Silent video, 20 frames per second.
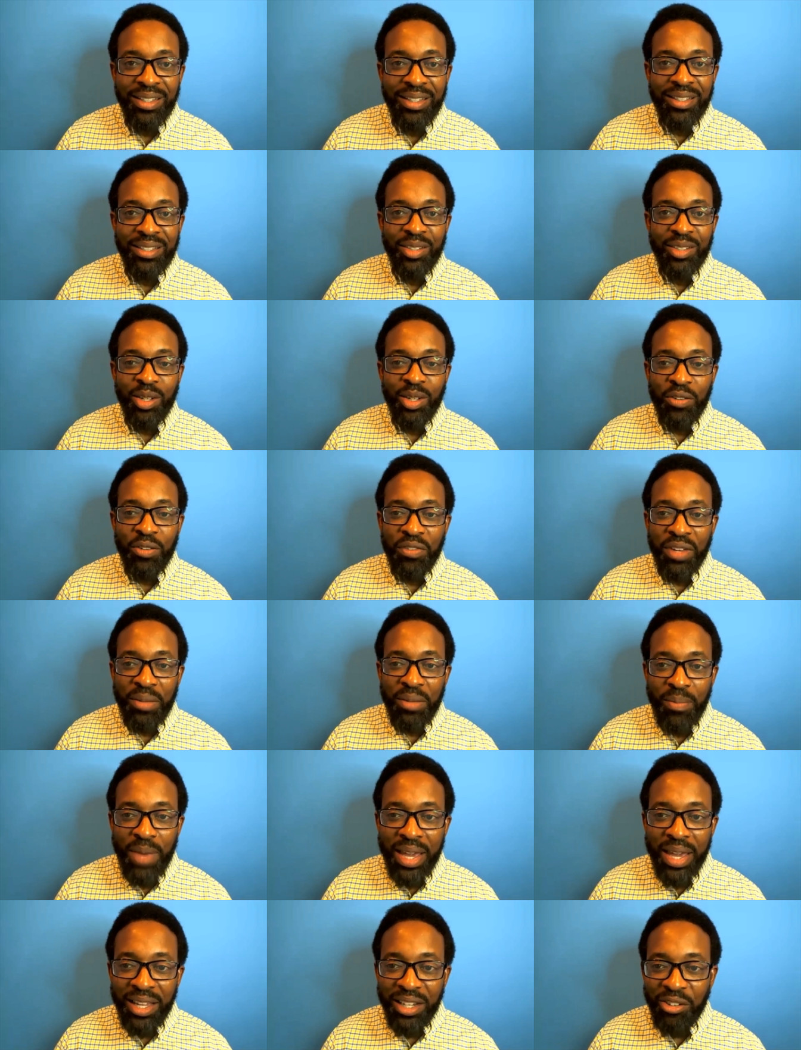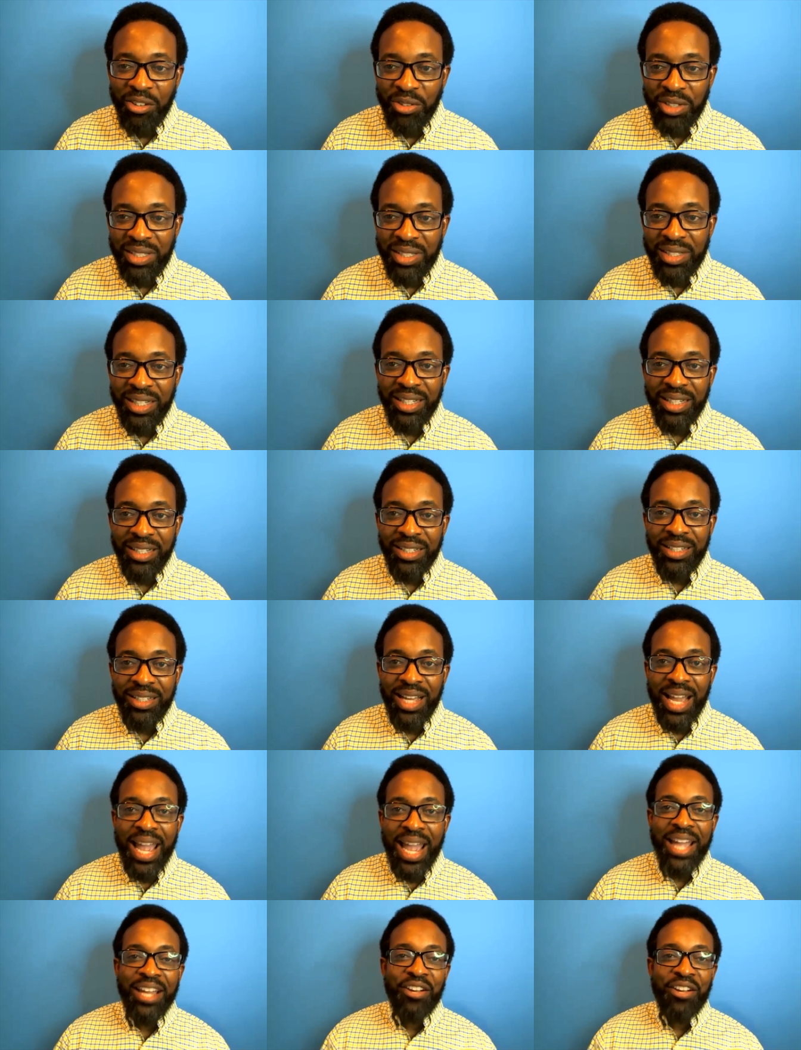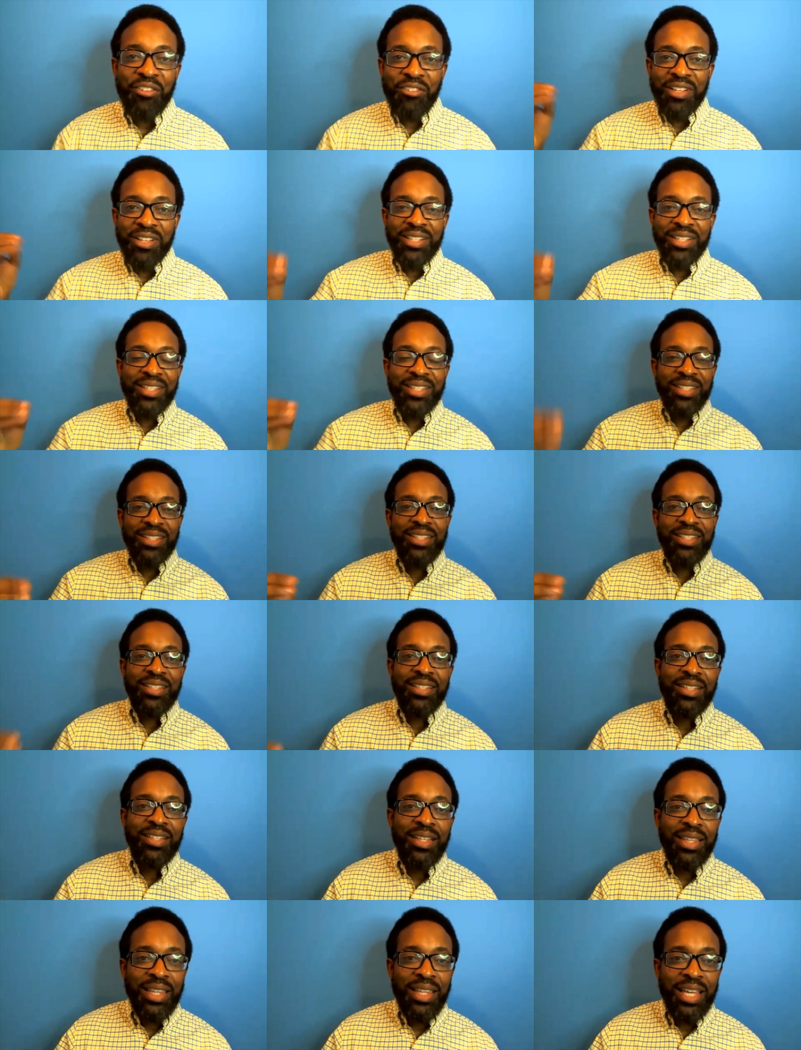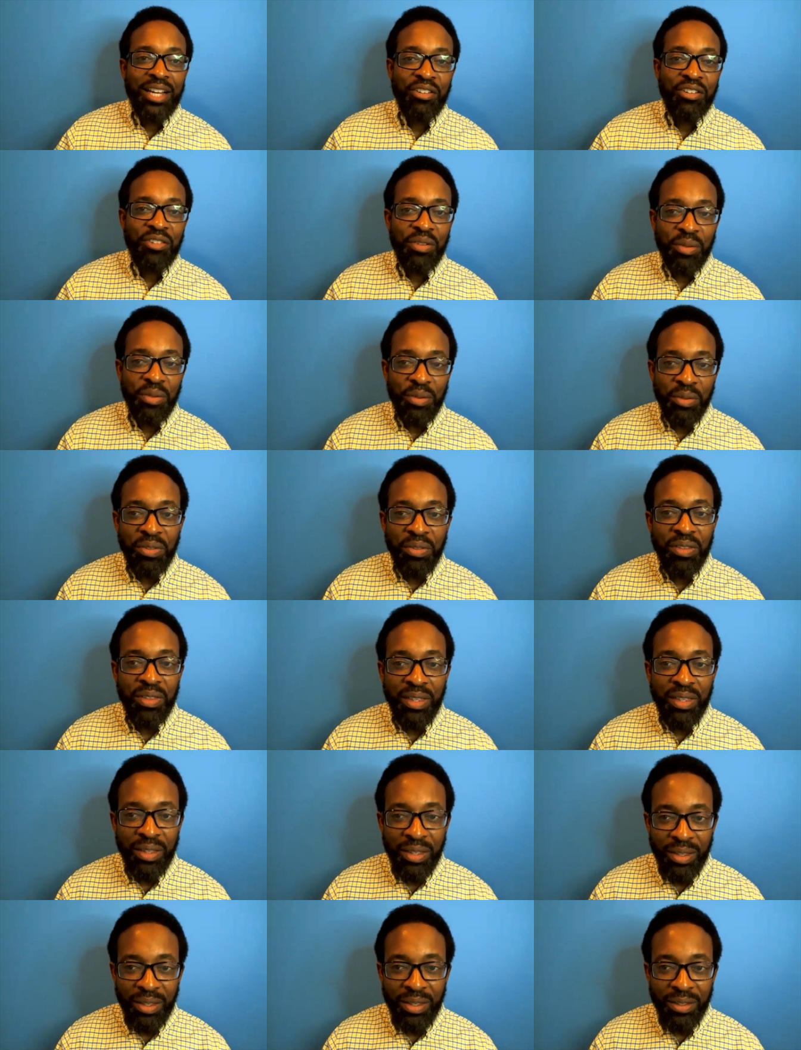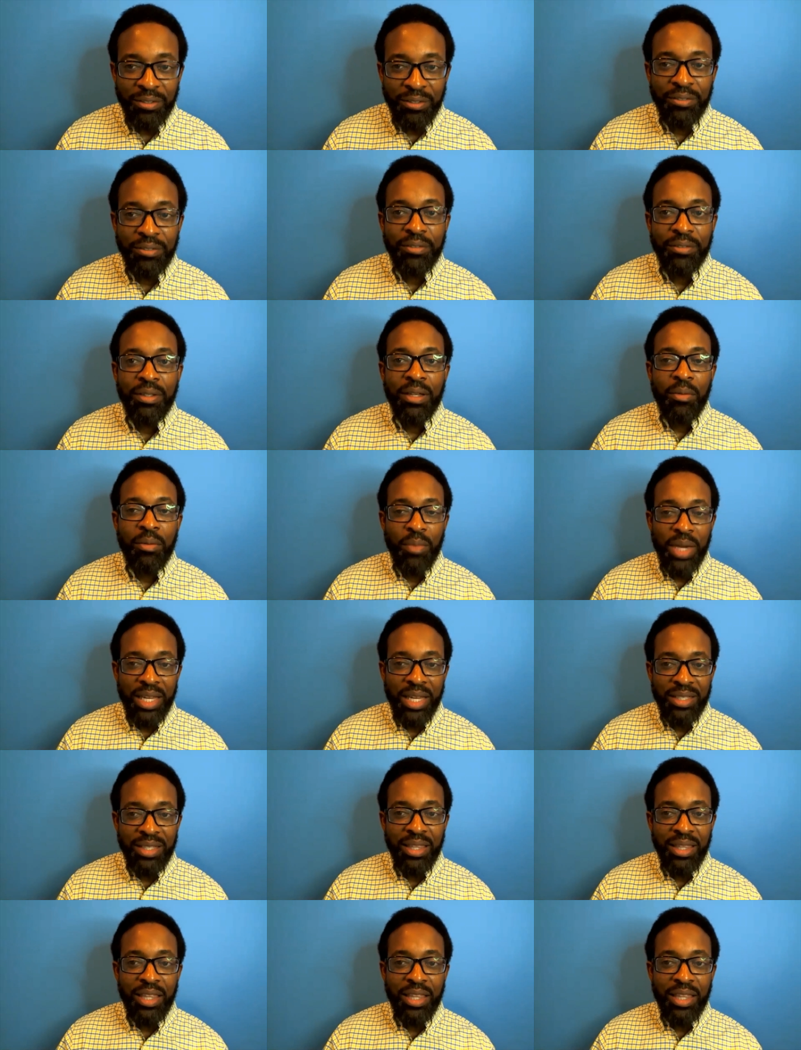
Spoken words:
So I invite Meg and Christine to anchor us in that truth. Amazing